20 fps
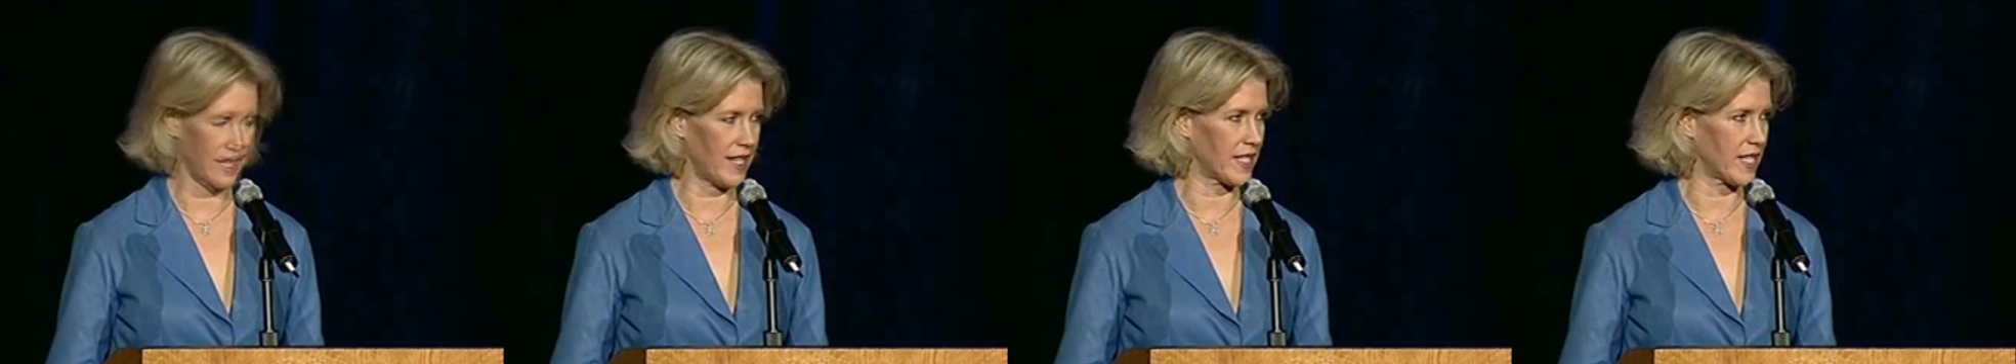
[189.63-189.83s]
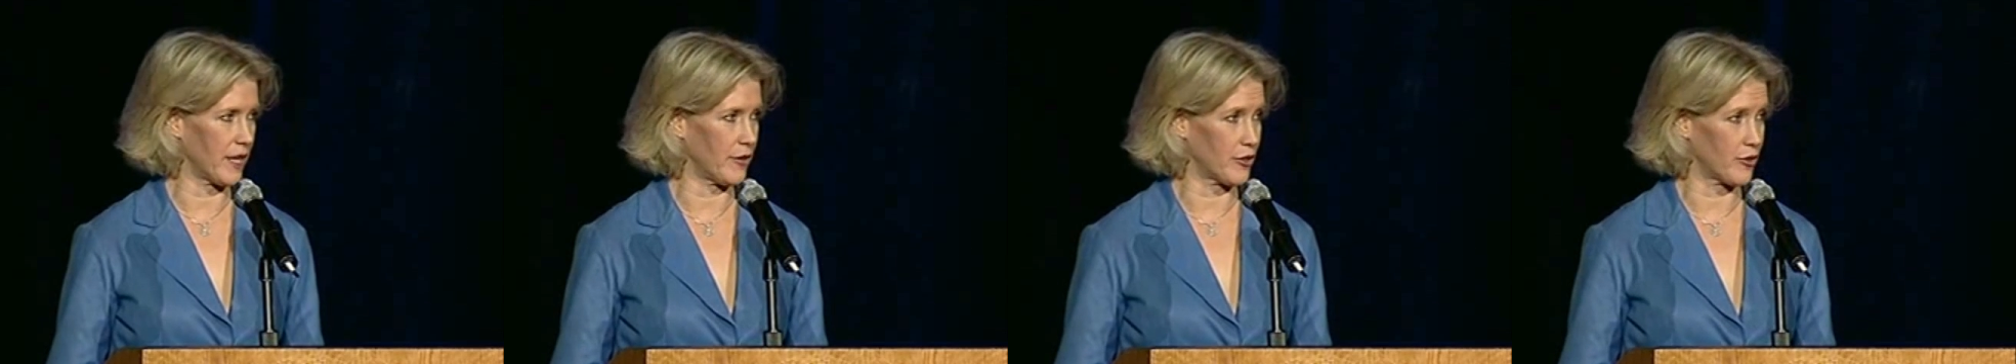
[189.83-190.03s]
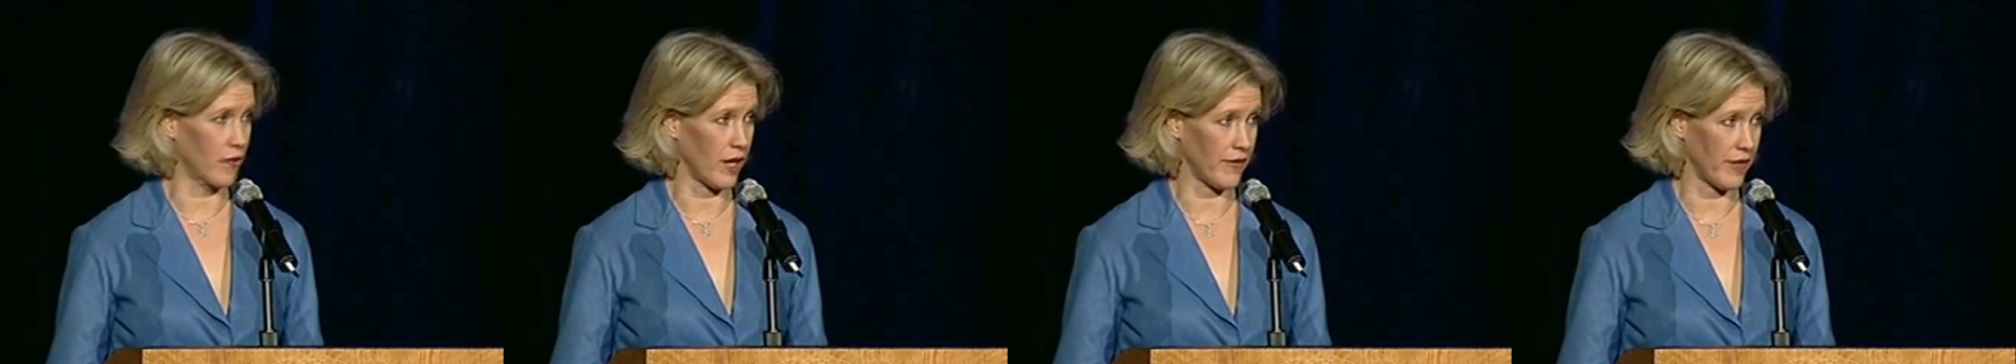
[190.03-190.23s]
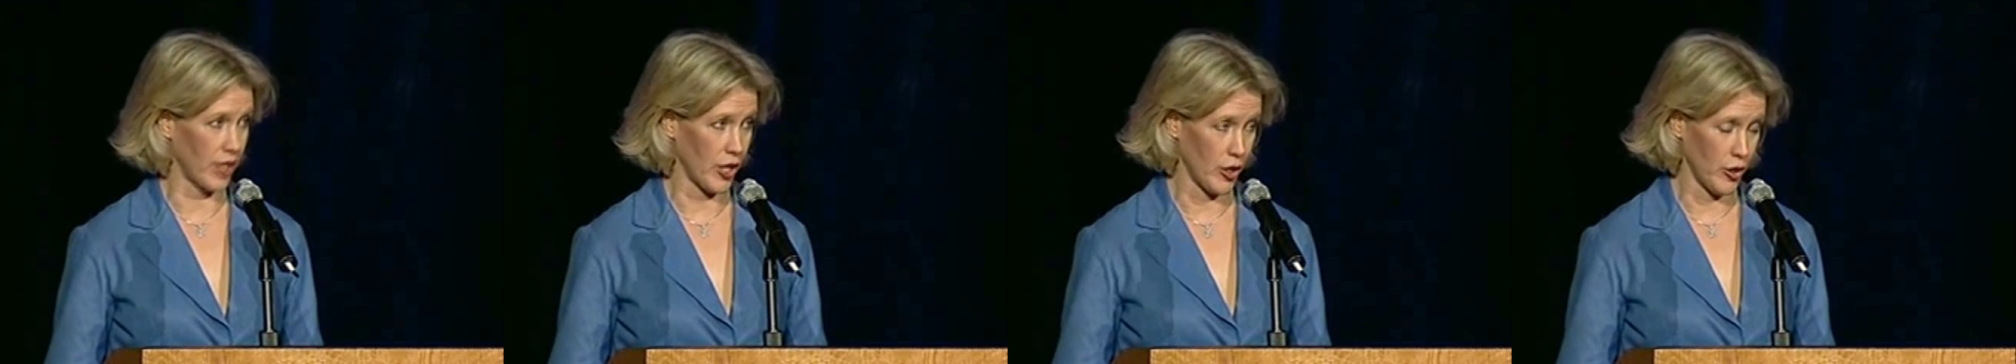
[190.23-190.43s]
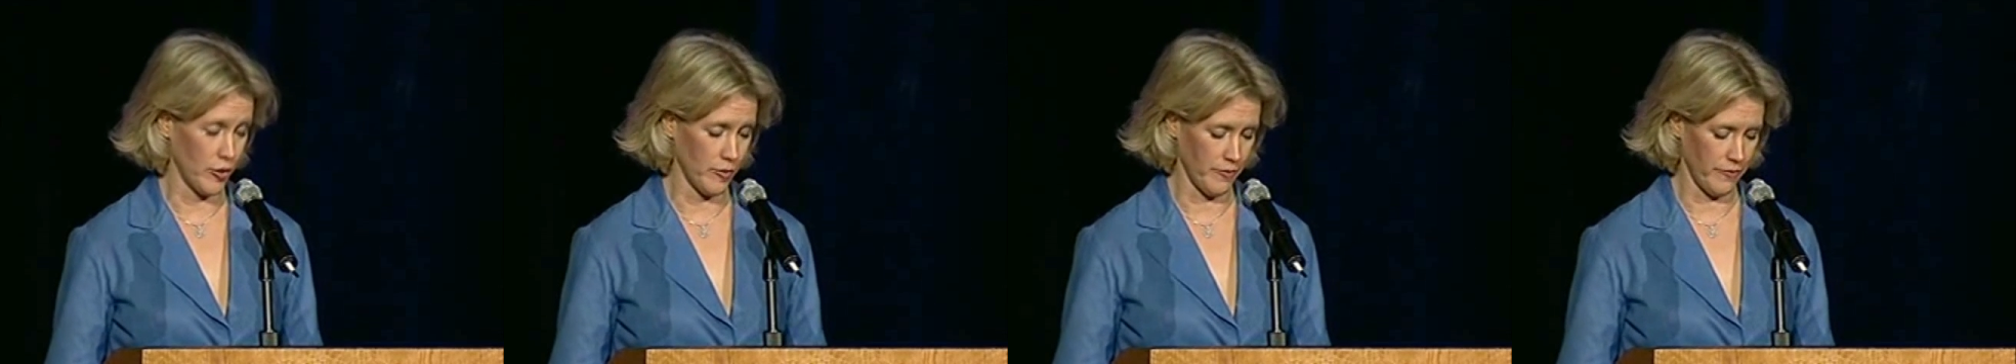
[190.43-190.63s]
as I was driving
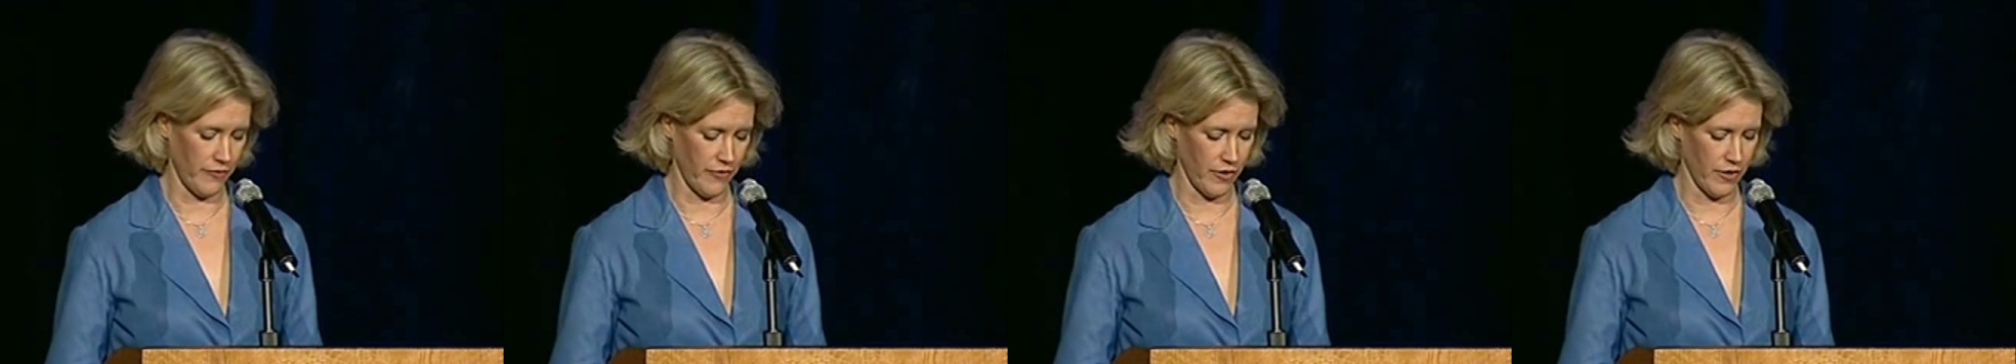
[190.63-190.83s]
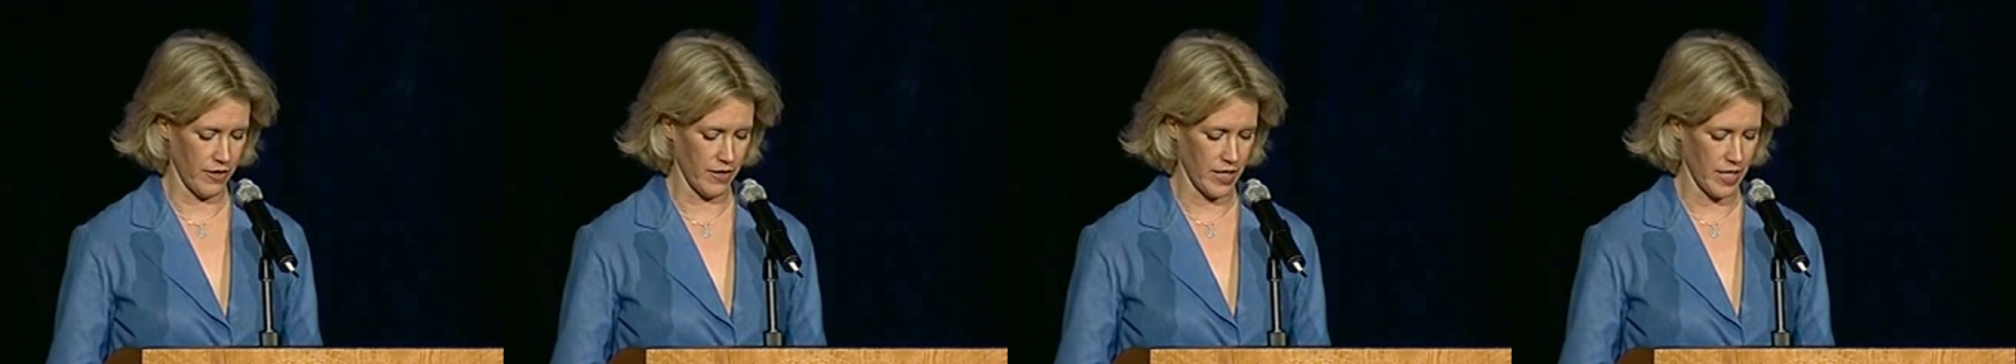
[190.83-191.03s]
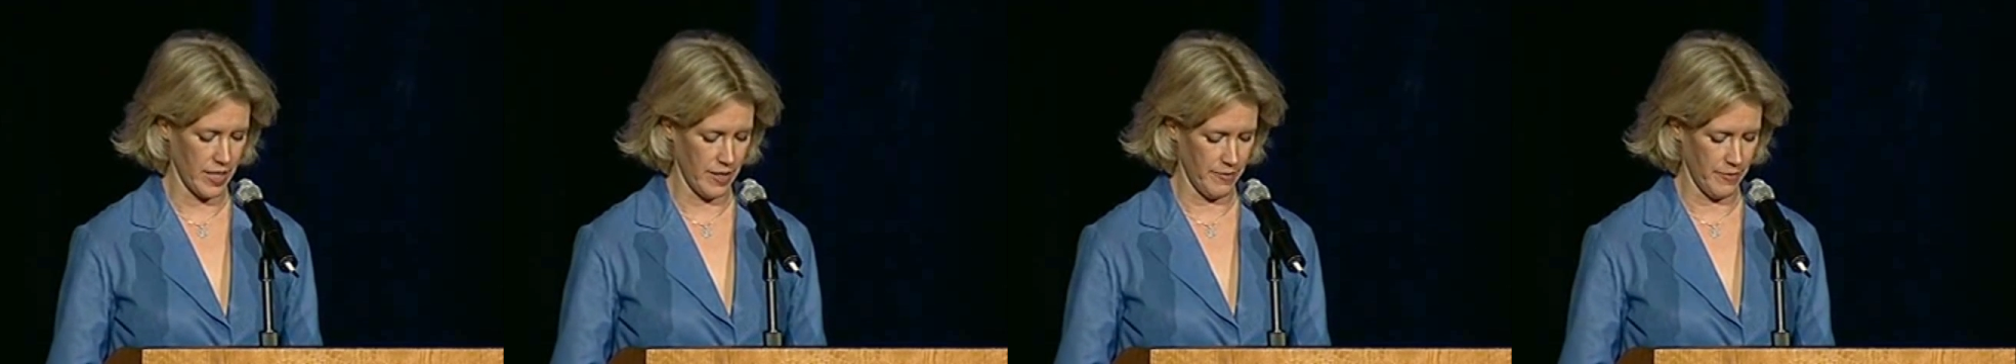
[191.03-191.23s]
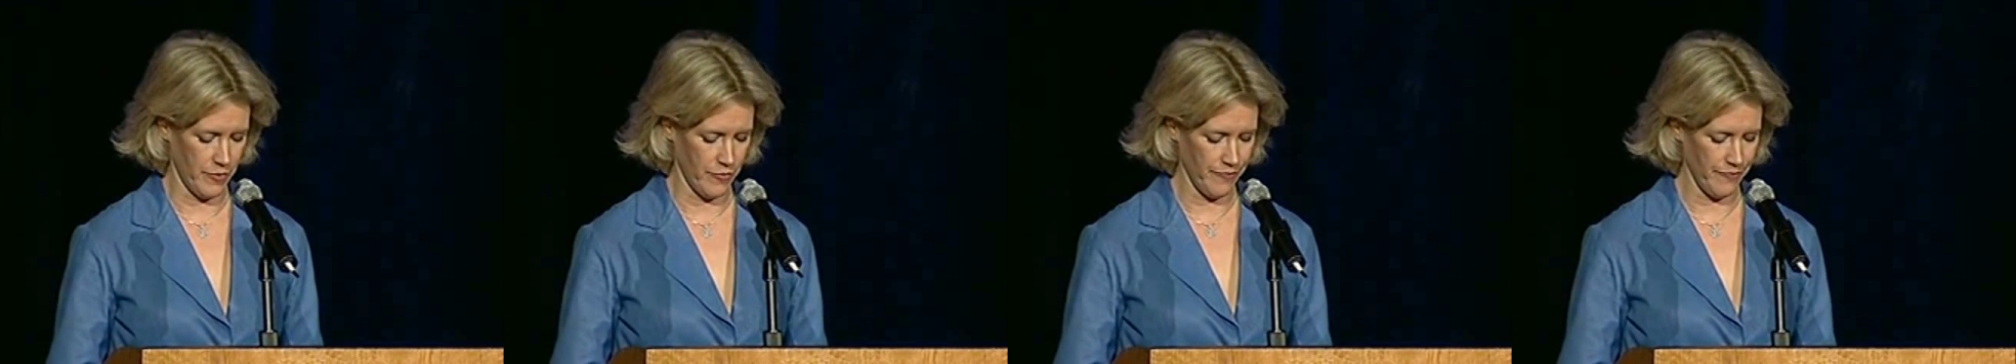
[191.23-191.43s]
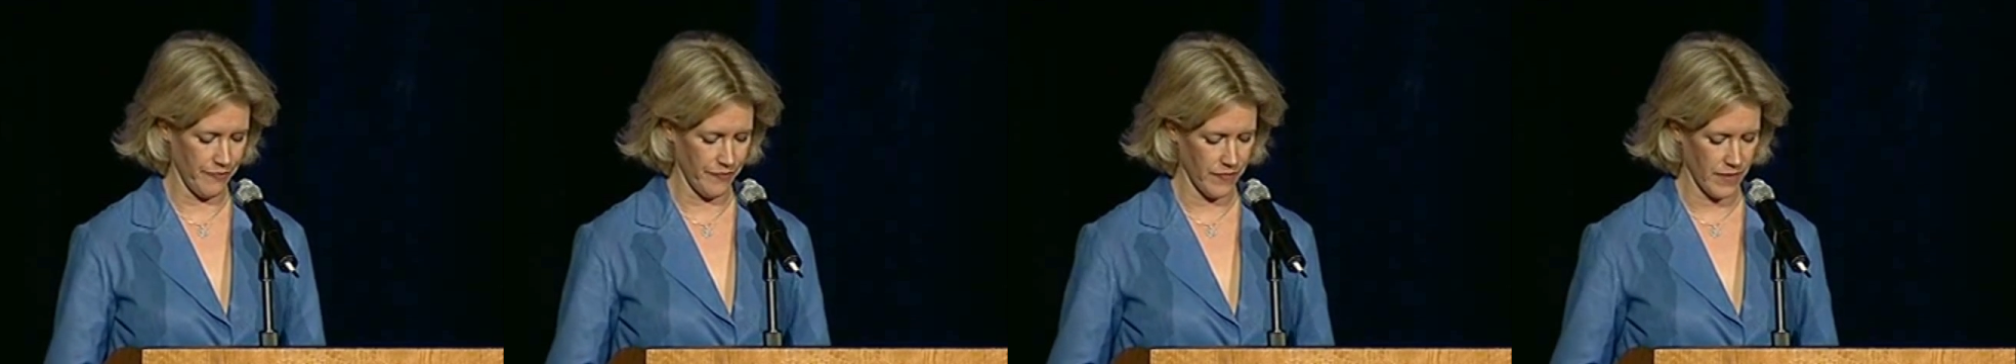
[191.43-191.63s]
home for our
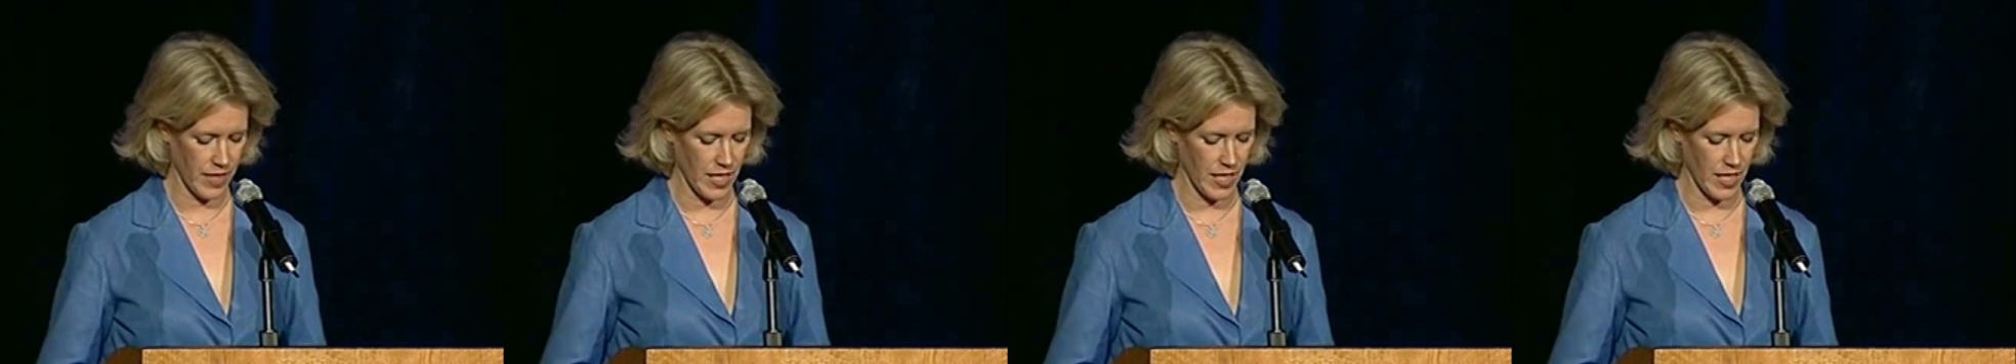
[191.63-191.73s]
honeymoon.